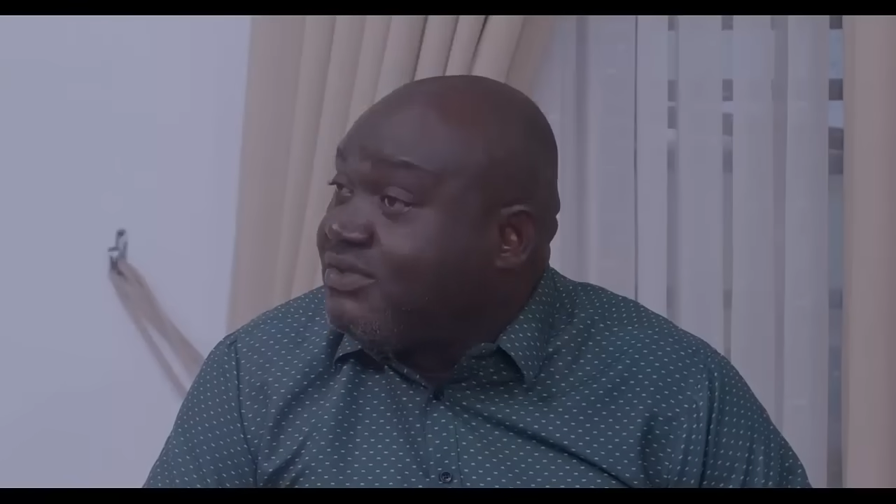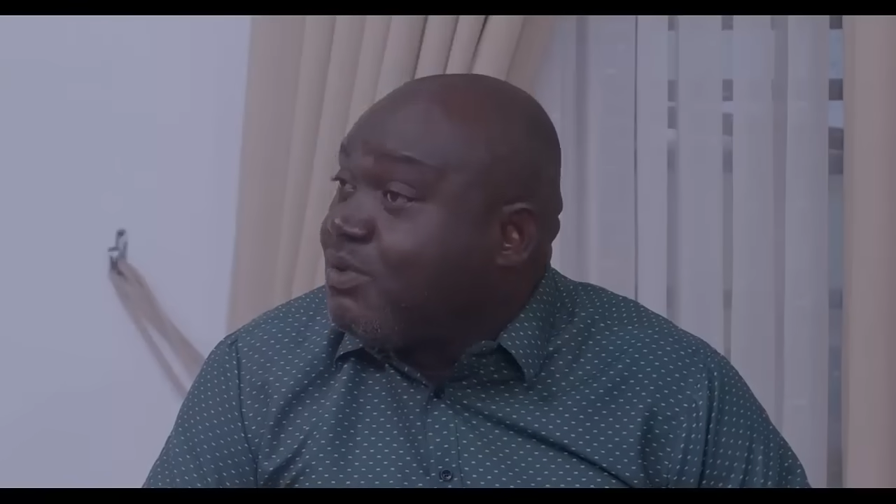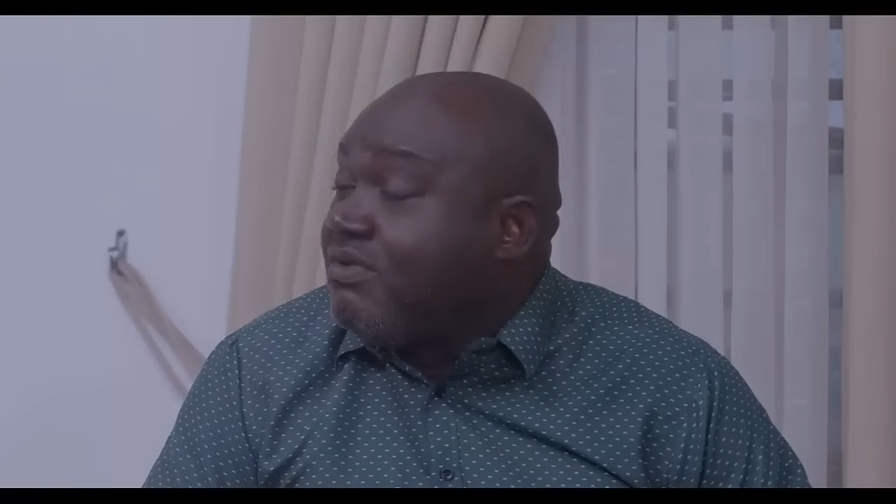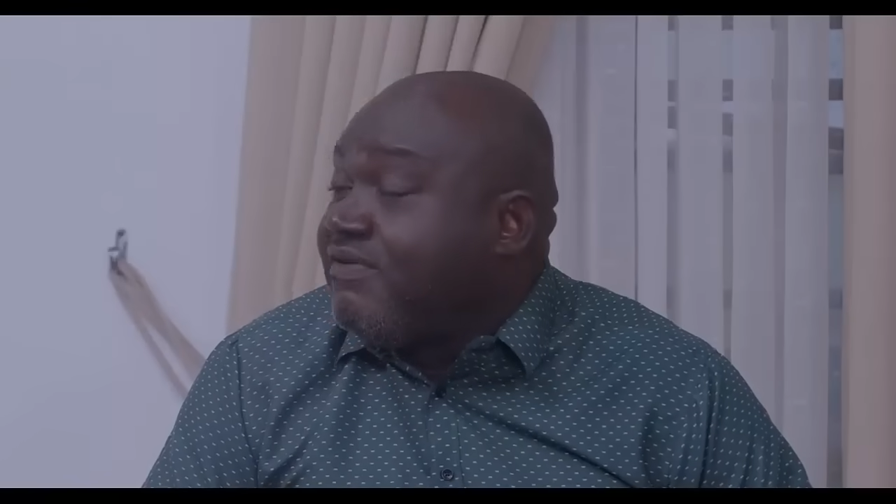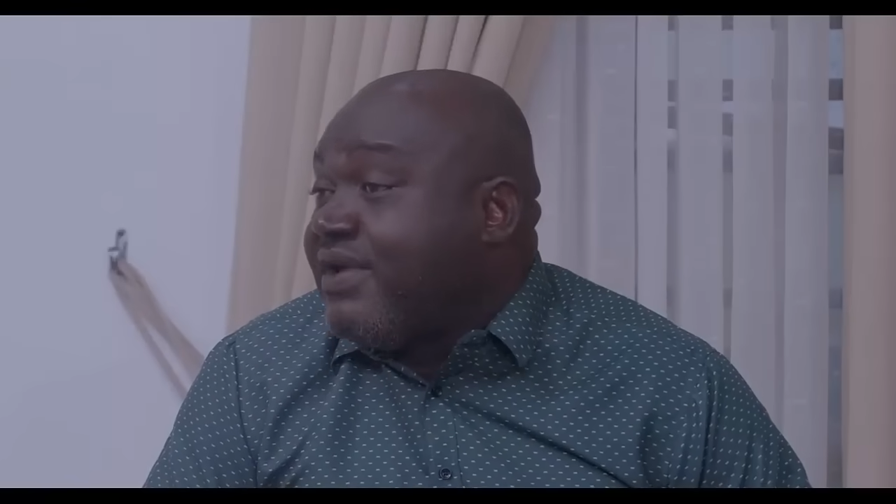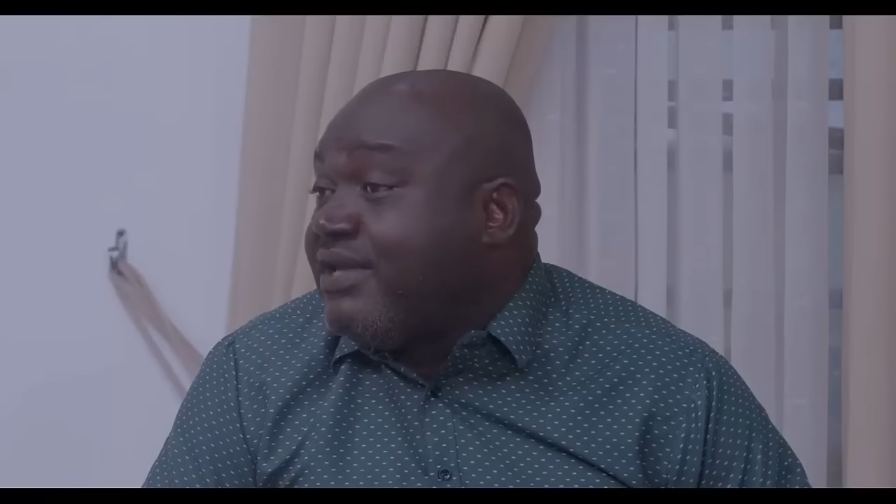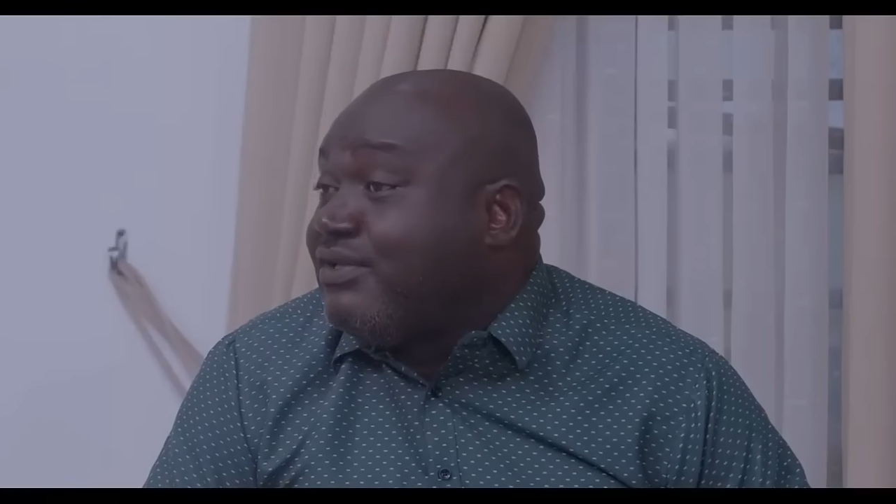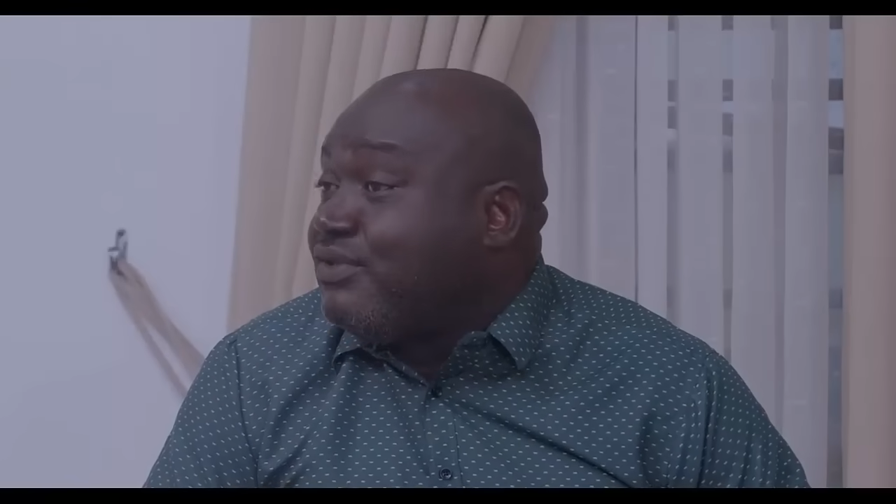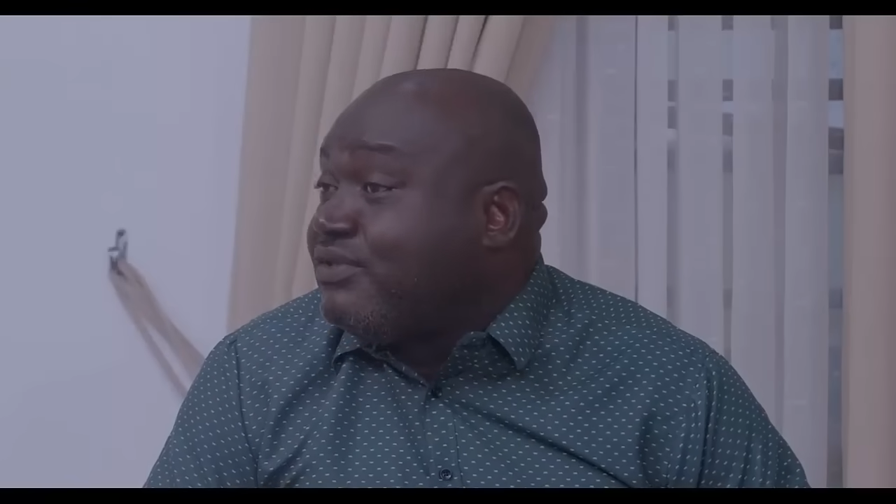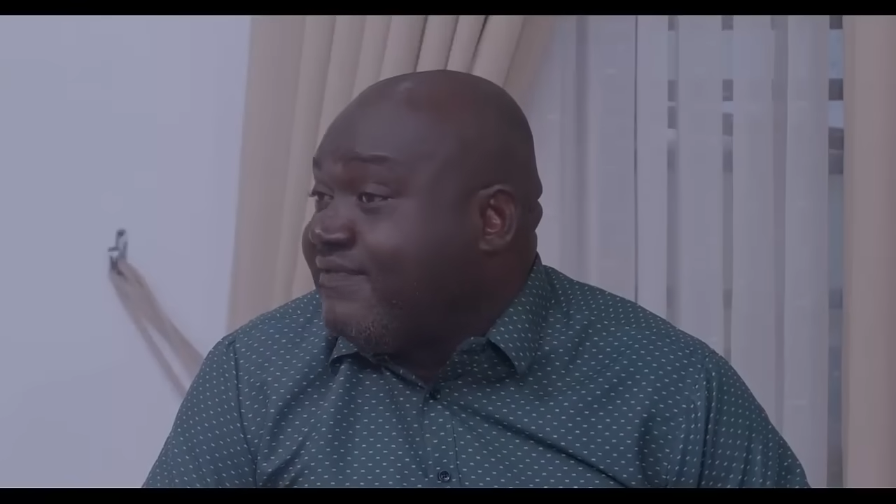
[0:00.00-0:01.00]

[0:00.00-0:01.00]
to qualify you to the